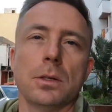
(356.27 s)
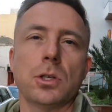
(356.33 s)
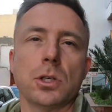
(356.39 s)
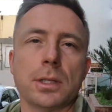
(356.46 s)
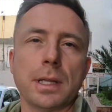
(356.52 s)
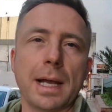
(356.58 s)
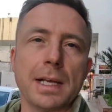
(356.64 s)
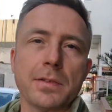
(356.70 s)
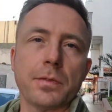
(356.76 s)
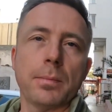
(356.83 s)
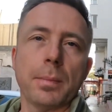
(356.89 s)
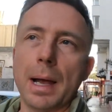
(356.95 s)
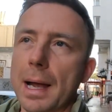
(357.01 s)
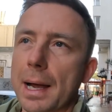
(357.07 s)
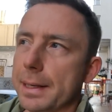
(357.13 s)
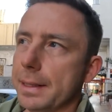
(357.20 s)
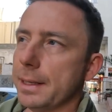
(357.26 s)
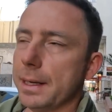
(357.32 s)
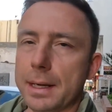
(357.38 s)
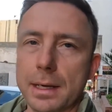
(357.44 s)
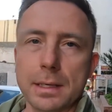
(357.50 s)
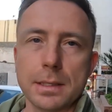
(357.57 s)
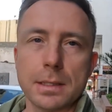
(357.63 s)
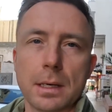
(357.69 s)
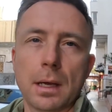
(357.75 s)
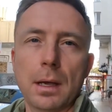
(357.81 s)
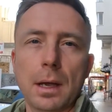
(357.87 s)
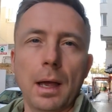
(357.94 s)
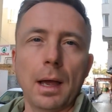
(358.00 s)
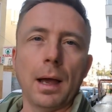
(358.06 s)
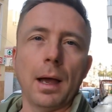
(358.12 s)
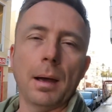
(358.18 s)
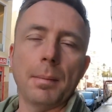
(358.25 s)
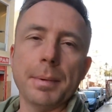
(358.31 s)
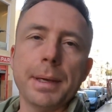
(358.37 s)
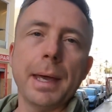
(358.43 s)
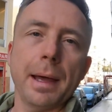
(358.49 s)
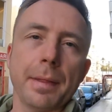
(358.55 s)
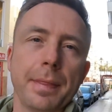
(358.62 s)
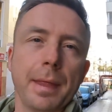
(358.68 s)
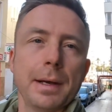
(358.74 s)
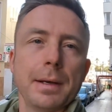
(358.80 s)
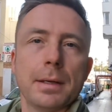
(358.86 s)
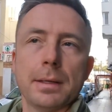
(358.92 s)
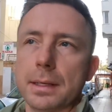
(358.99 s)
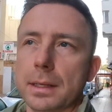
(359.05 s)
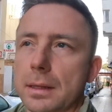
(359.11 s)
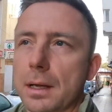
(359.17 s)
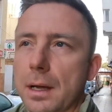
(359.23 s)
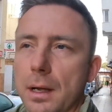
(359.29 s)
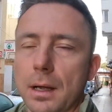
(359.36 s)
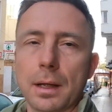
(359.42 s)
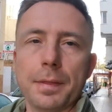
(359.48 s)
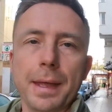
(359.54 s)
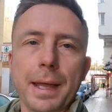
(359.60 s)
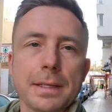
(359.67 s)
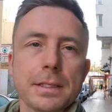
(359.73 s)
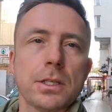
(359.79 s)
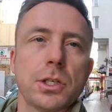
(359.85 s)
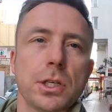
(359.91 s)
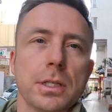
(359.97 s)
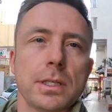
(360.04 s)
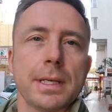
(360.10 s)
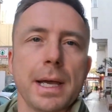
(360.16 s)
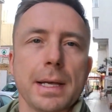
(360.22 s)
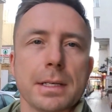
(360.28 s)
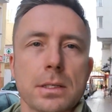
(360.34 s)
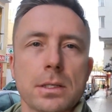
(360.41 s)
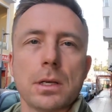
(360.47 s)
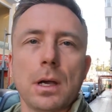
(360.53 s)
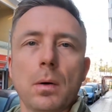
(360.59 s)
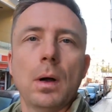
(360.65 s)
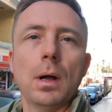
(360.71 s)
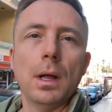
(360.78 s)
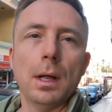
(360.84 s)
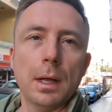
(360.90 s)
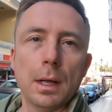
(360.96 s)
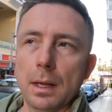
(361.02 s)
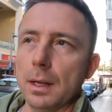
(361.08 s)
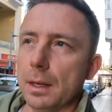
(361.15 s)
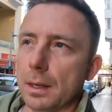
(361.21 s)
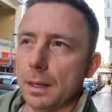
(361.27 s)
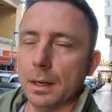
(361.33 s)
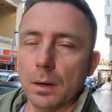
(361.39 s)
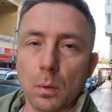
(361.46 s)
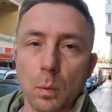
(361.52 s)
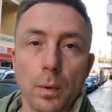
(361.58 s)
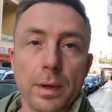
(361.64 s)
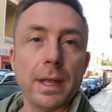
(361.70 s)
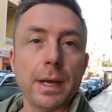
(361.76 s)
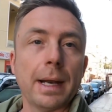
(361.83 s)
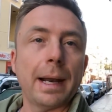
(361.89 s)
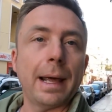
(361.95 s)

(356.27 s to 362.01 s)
Just asked for my IDs, then did the antigen test. So within